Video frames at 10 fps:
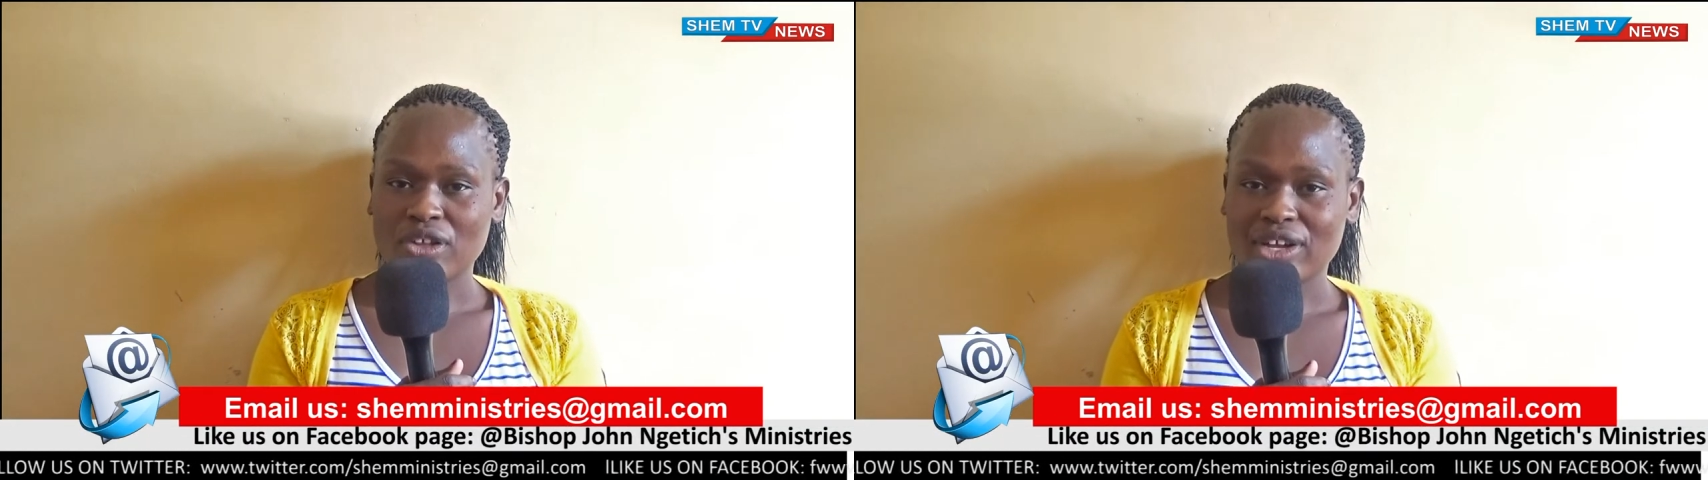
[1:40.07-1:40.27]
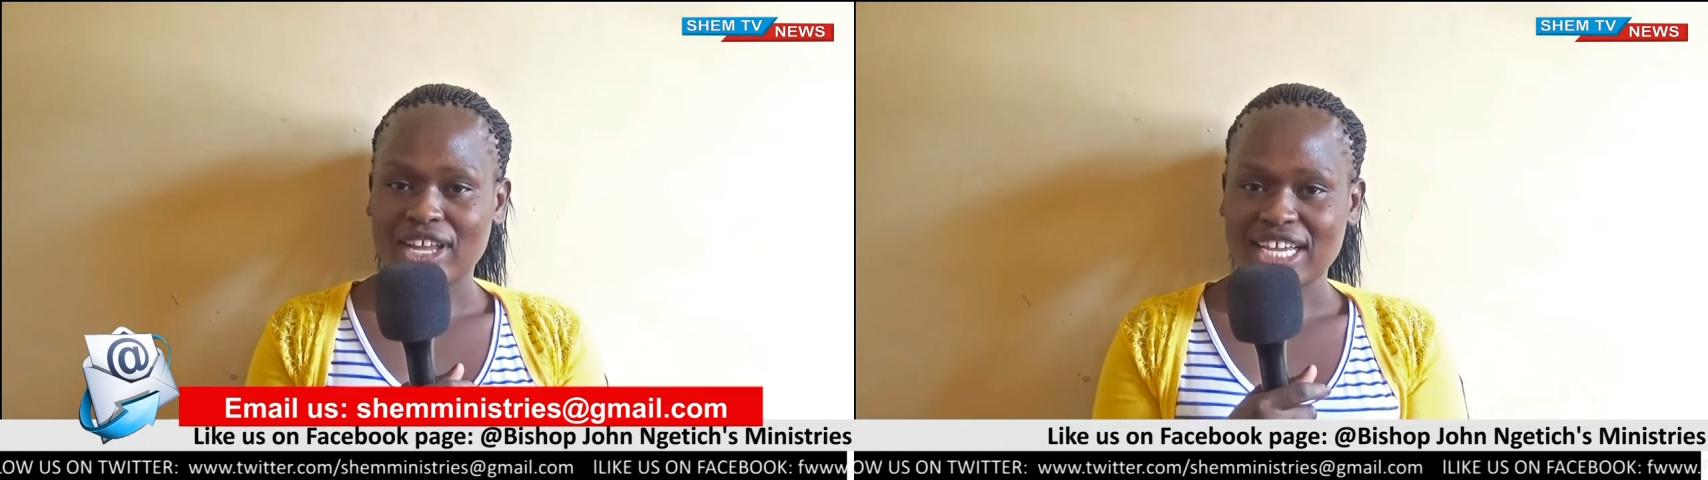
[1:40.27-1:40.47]

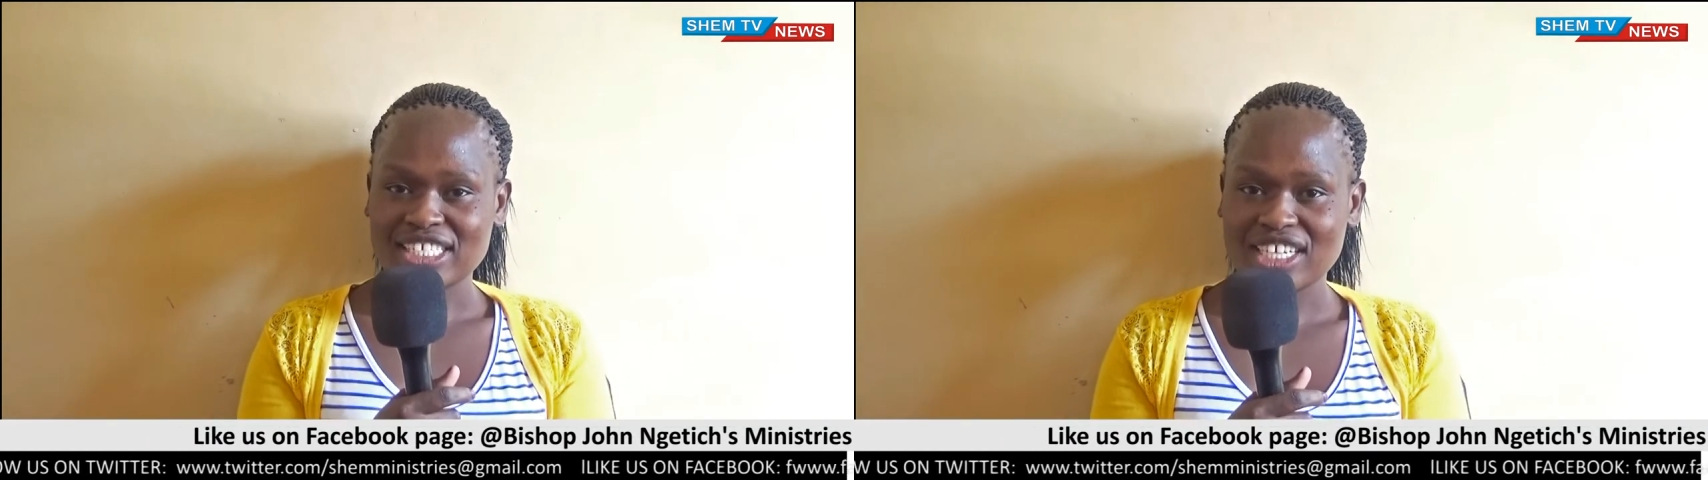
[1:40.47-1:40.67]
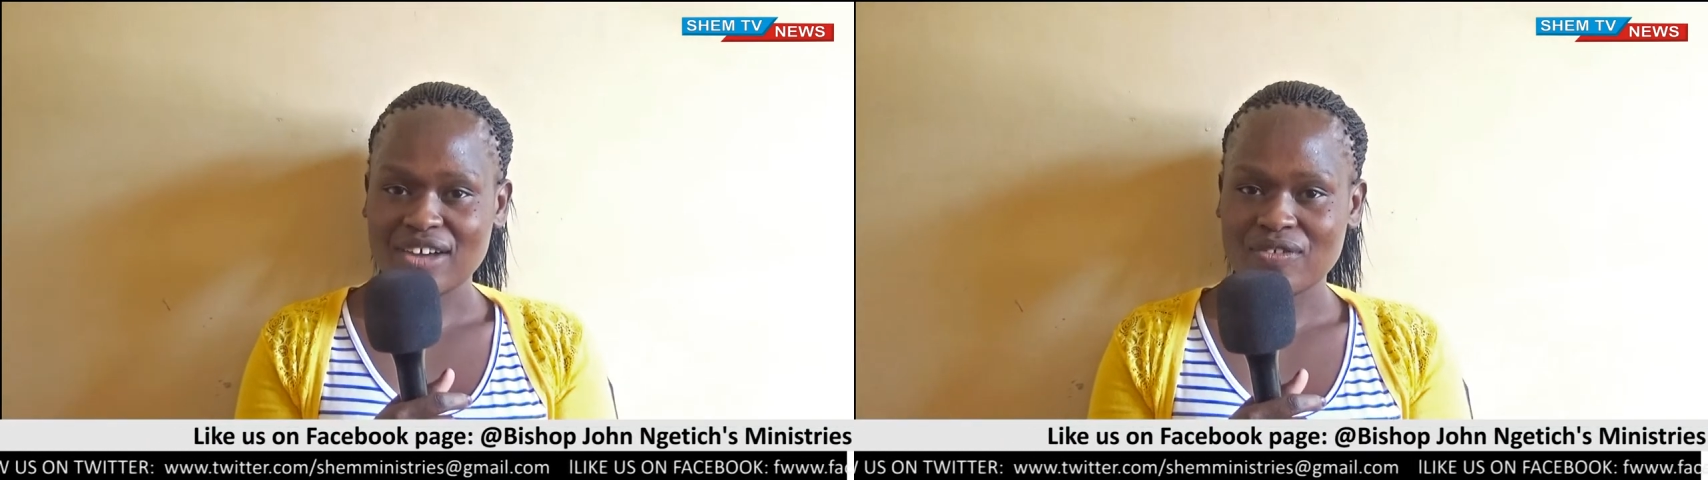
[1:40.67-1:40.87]
the
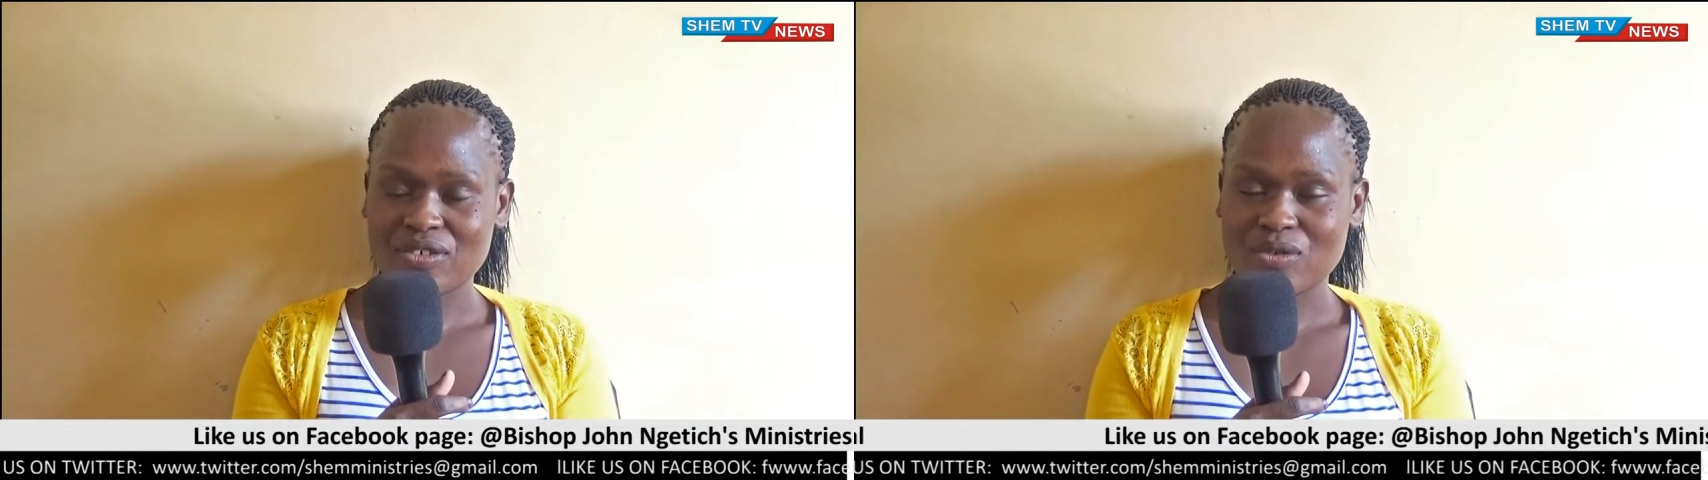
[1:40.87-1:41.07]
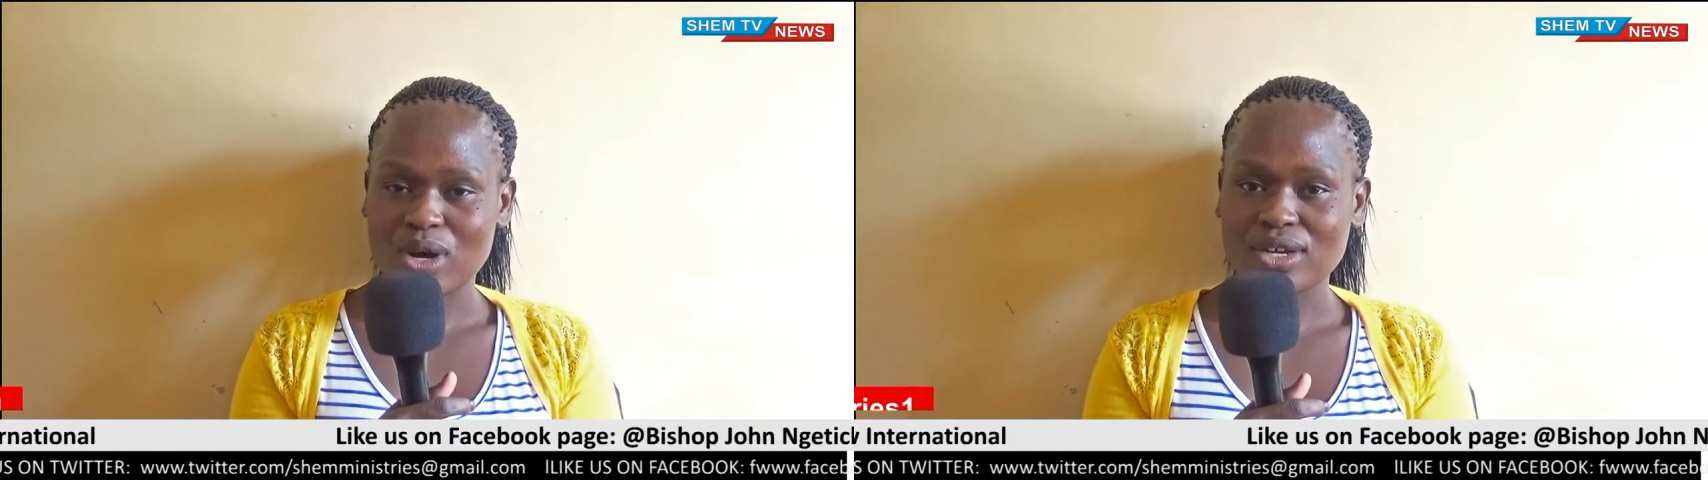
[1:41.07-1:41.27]

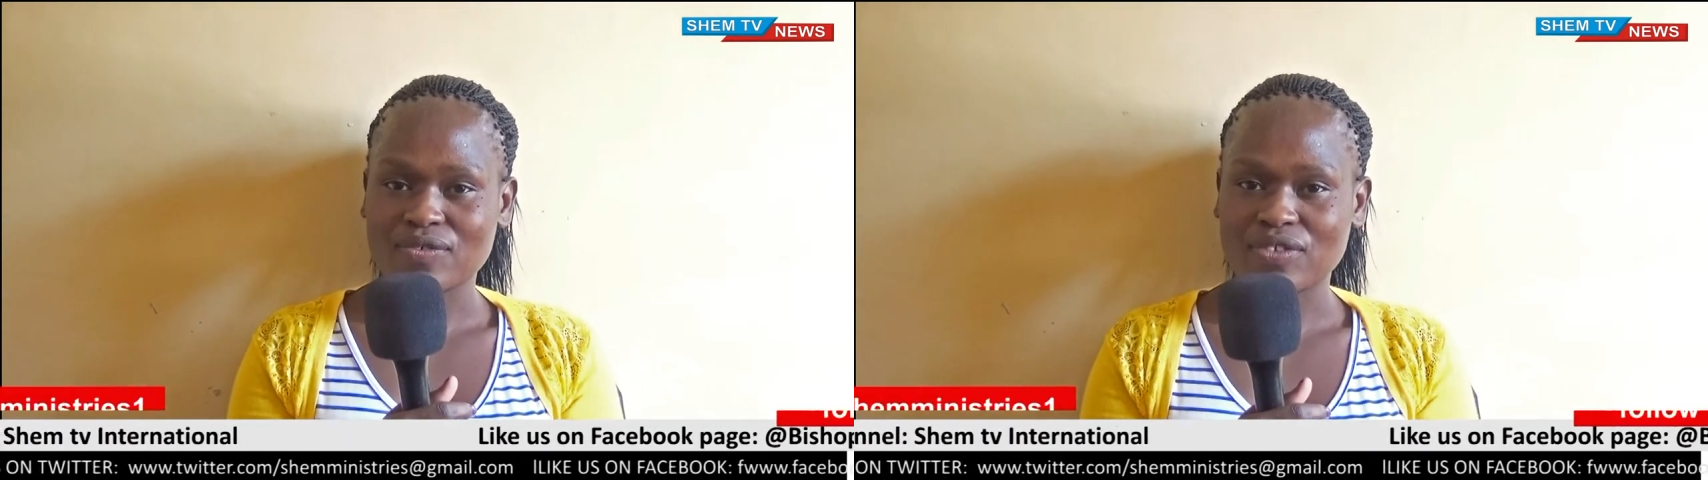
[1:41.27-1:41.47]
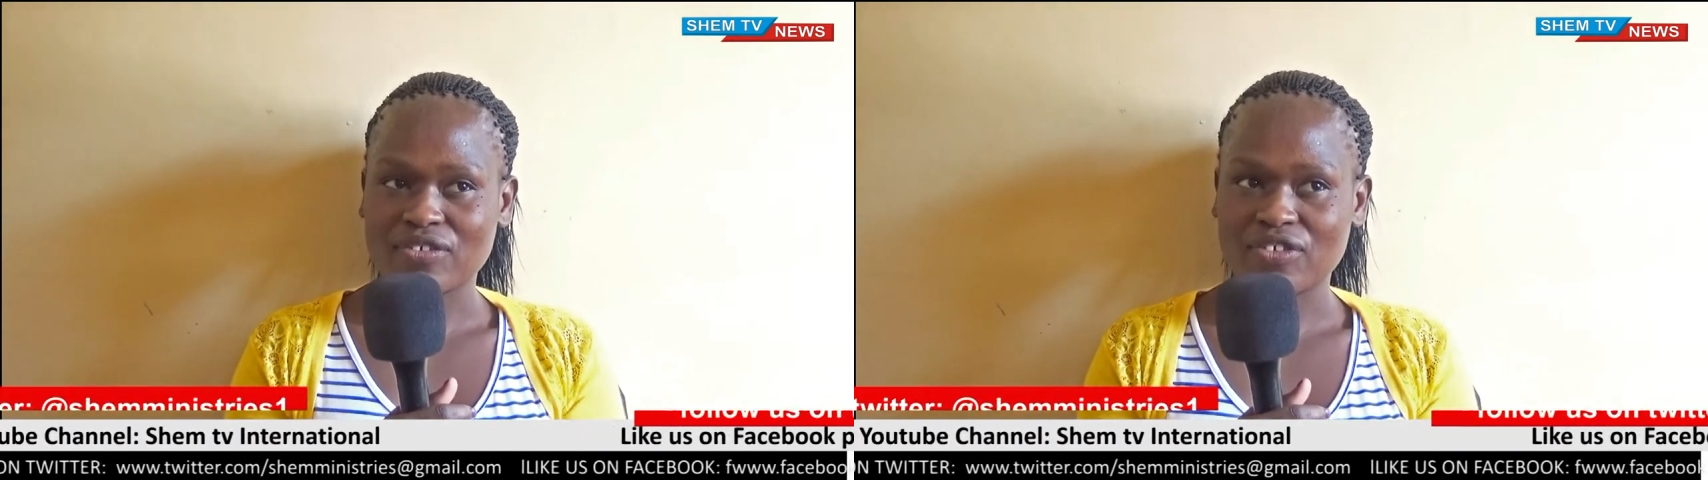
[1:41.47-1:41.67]

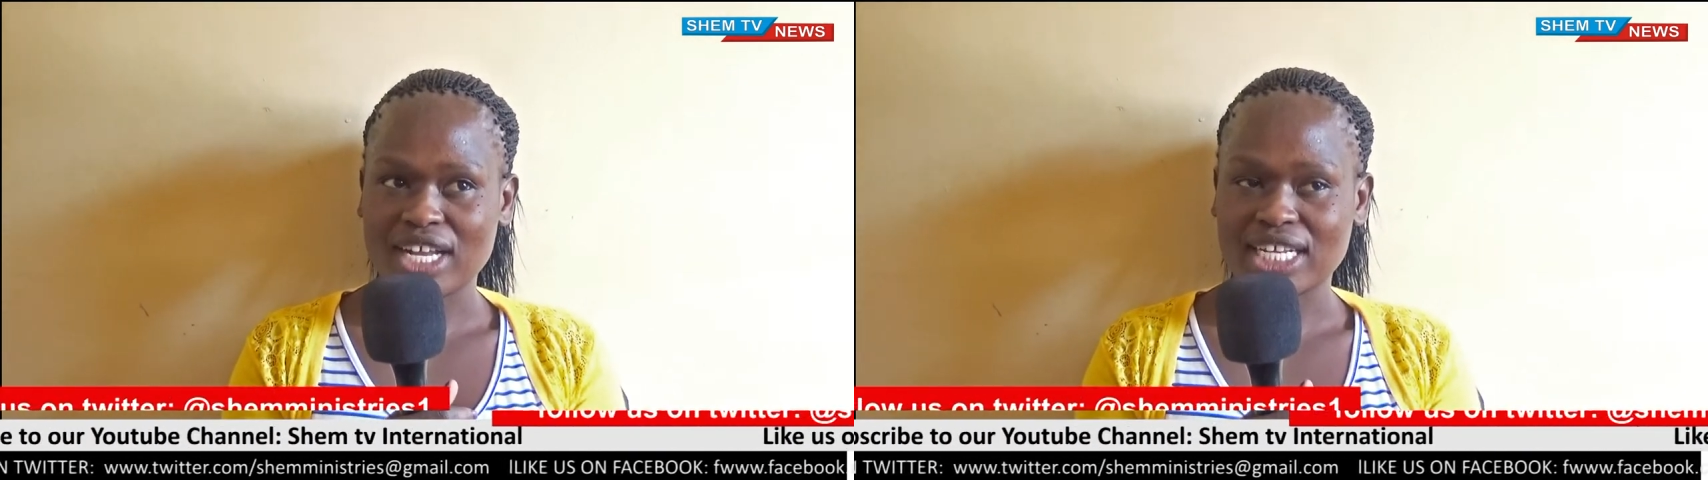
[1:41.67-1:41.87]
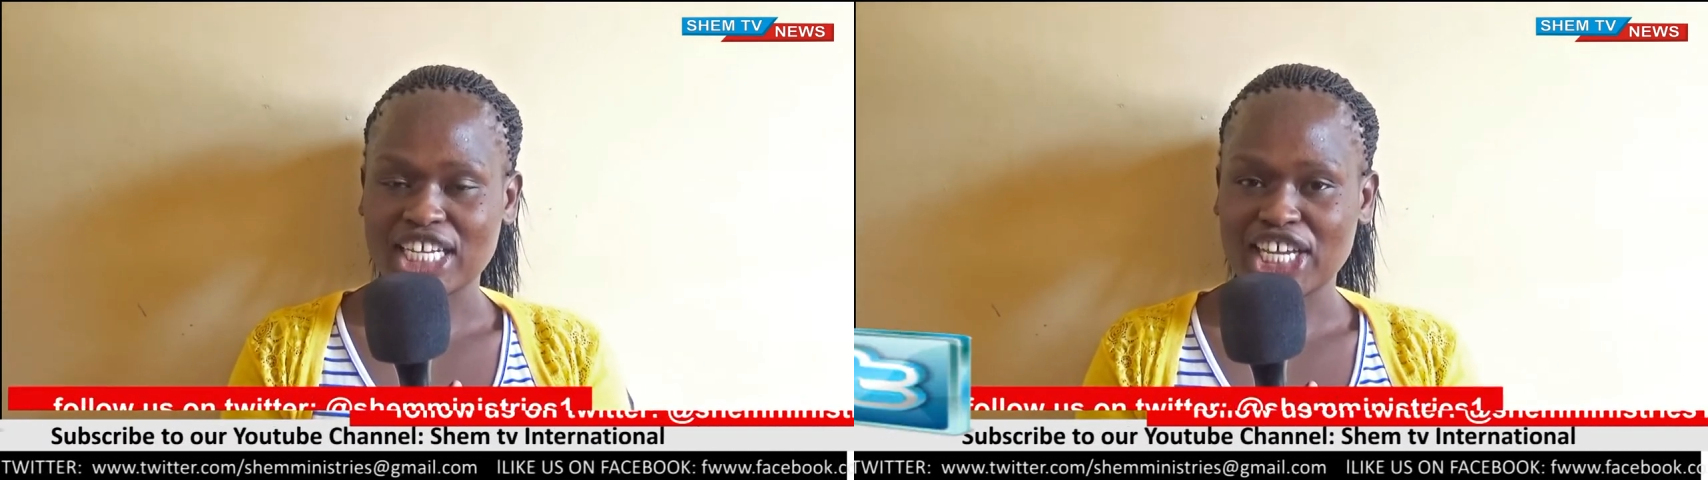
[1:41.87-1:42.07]
Friday